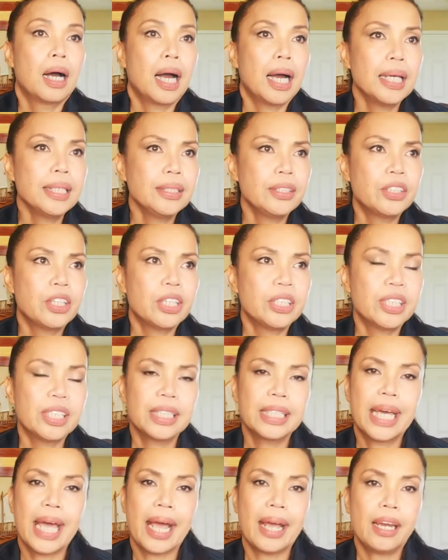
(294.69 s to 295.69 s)
I
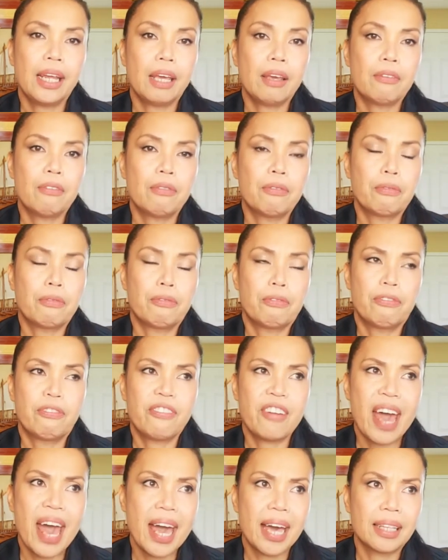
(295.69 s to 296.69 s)
started gaining
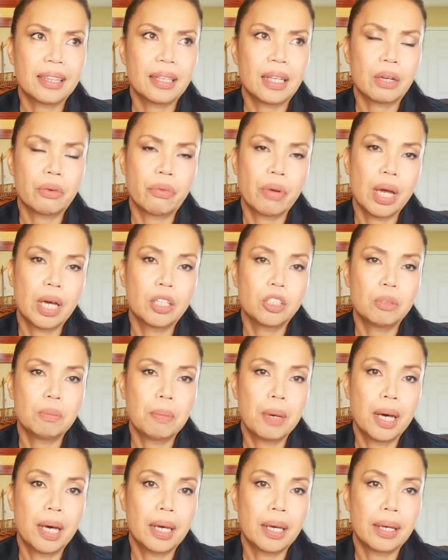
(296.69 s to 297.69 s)
fat around
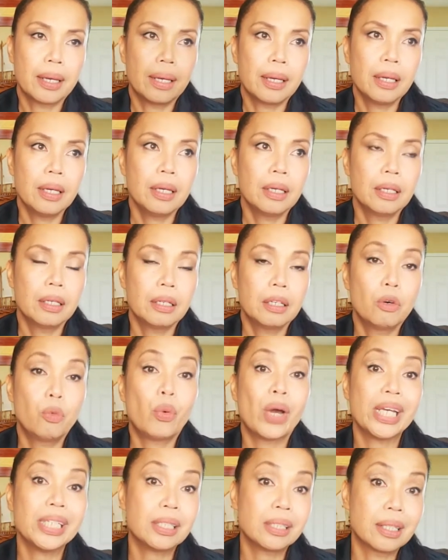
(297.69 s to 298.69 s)
my
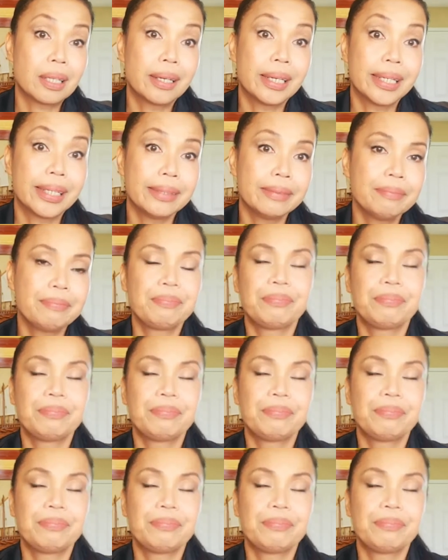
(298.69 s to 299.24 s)
waistline.